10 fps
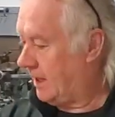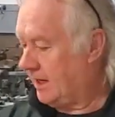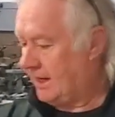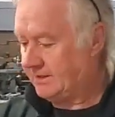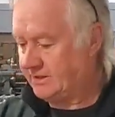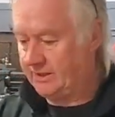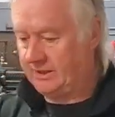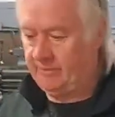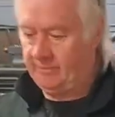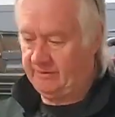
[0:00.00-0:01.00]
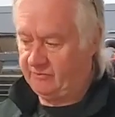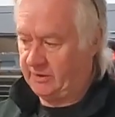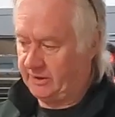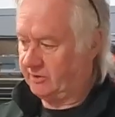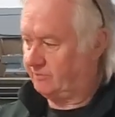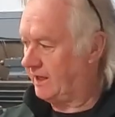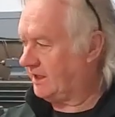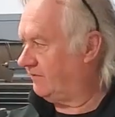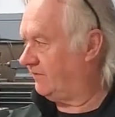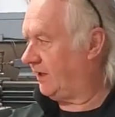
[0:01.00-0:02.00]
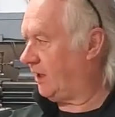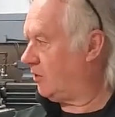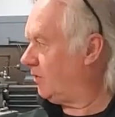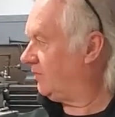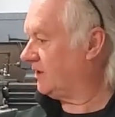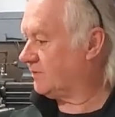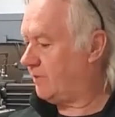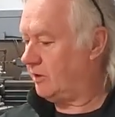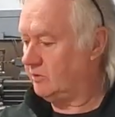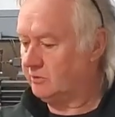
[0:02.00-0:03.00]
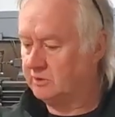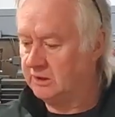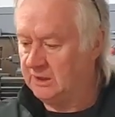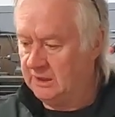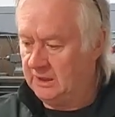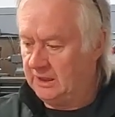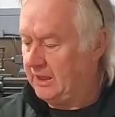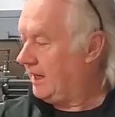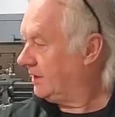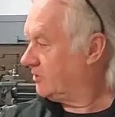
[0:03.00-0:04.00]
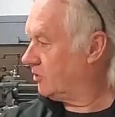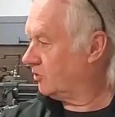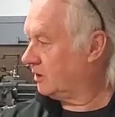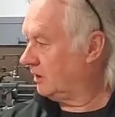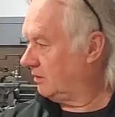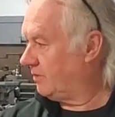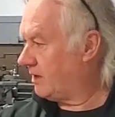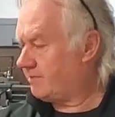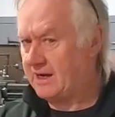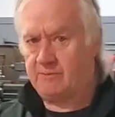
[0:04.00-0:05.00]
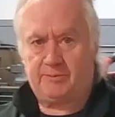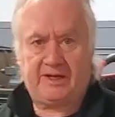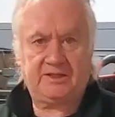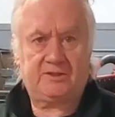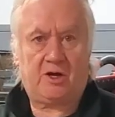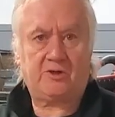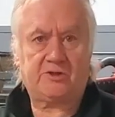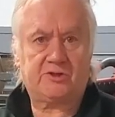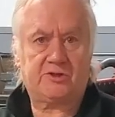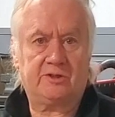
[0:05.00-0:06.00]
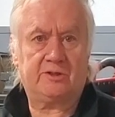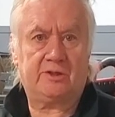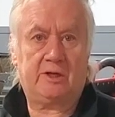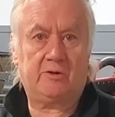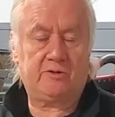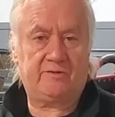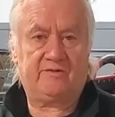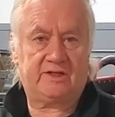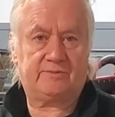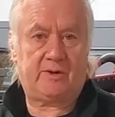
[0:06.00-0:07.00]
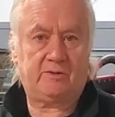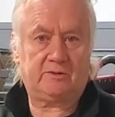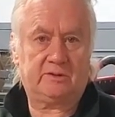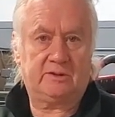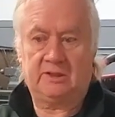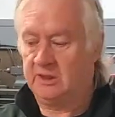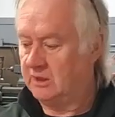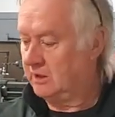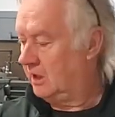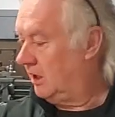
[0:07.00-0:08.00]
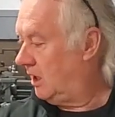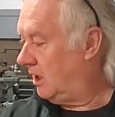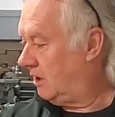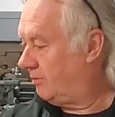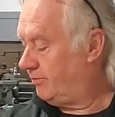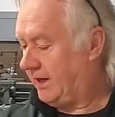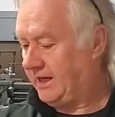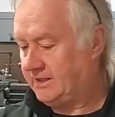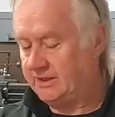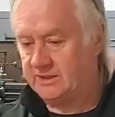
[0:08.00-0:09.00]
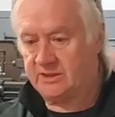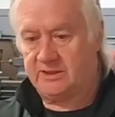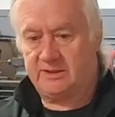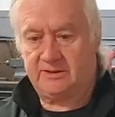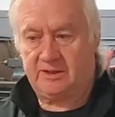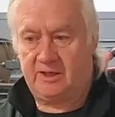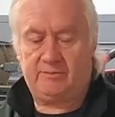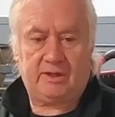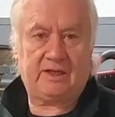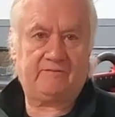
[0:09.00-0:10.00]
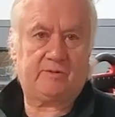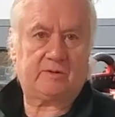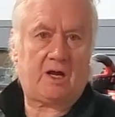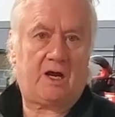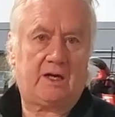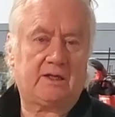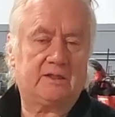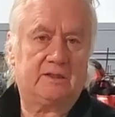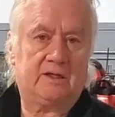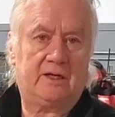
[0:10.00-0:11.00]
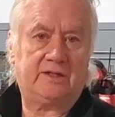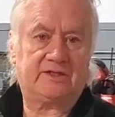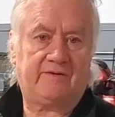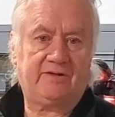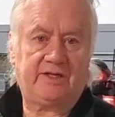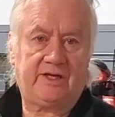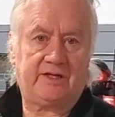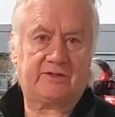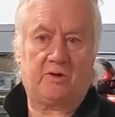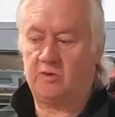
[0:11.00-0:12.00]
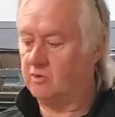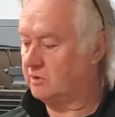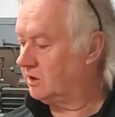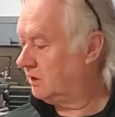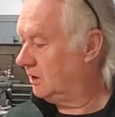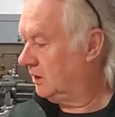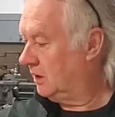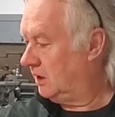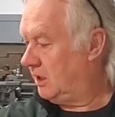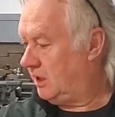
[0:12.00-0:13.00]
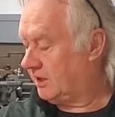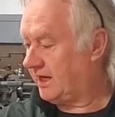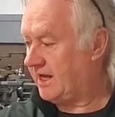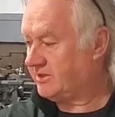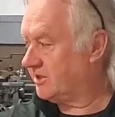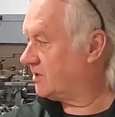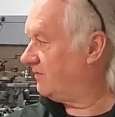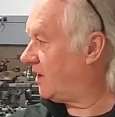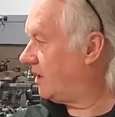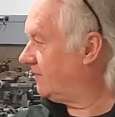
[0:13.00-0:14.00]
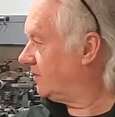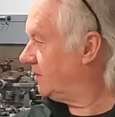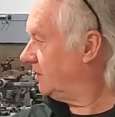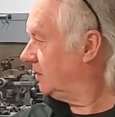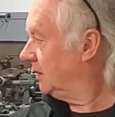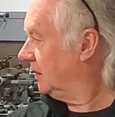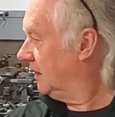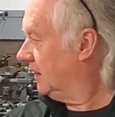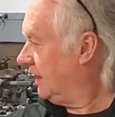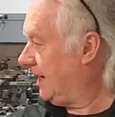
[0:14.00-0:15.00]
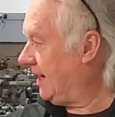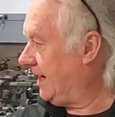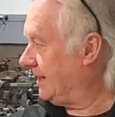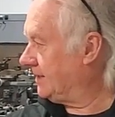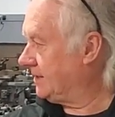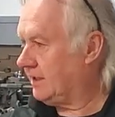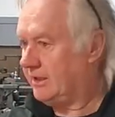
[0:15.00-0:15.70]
I asked him if we could make a video of this boat and talk a little bit about Pete Dodge, the owner of this boat. Pete is an unbelievable guy. He's 70 years old, cancer survivor. And